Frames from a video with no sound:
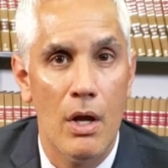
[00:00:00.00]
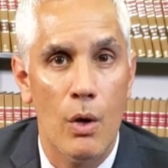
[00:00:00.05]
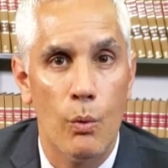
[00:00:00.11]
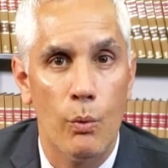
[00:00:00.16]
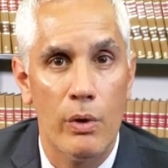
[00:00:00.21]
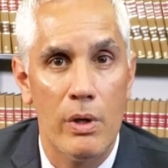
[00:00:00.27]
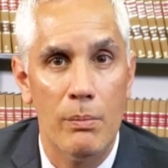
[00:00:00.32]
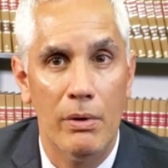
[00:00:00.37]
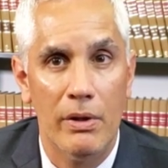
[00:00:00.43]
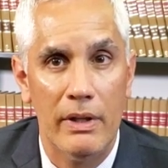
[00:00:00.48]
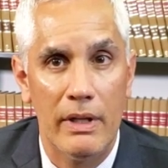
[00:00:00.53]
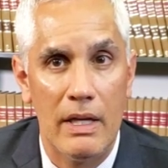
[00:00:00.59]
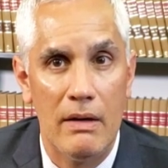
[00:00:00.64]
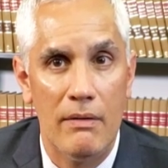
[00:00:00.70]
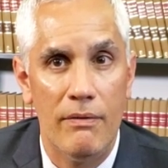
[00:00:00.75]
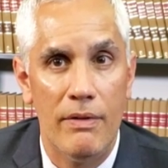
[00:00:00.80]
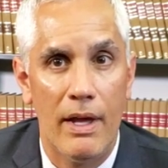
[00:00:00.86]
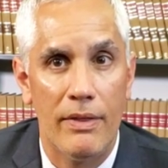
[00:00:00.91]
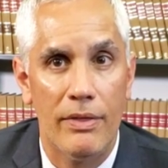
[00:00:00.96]
We
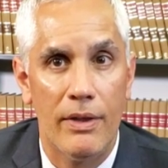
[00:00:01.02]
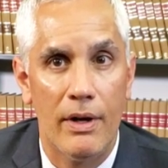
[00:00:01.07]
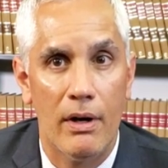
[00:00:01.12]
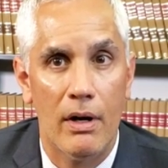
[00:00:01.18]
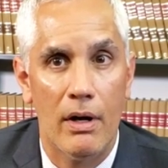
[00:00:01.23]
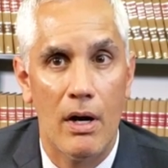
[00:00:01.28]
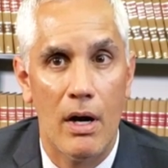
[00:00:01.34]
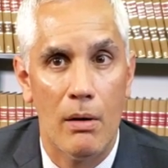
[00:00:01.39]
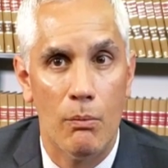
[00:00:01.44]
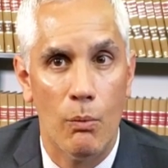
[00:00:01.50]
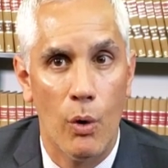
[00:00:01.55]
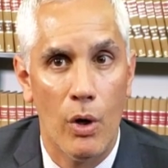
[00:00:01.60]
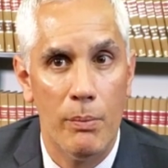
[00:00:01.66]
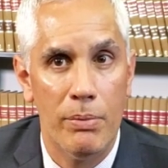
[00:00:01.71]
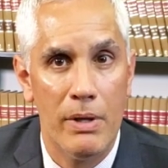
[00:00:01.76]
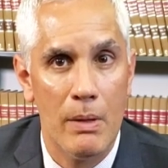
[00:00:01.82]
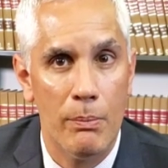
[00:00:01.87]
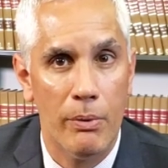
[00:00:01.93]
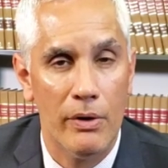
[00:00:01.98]
believe that there are more
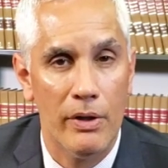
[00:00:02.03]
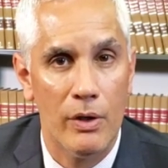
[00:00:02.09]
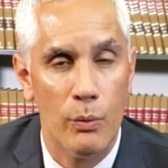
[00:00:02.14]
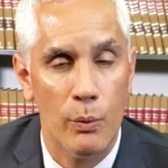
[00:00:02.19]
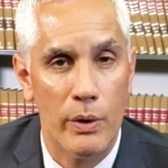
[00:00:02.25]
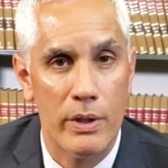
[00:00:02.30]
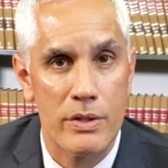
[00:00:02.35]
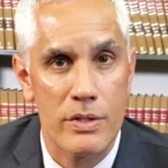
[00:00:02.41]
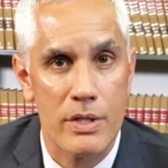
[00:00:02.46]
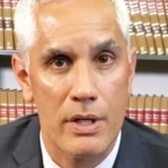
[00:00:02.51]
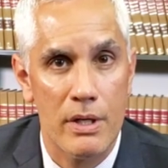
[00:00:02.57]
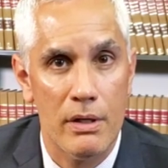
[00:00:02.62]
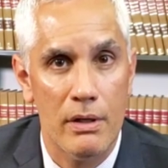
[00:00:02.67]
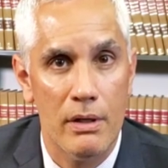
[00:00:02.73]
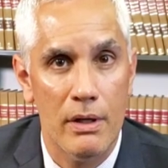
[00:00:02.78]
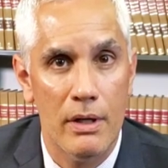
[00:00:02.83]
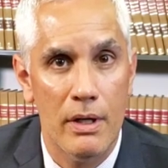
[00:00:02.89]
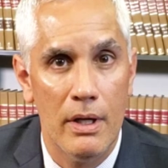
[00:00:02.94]
people in Windsor,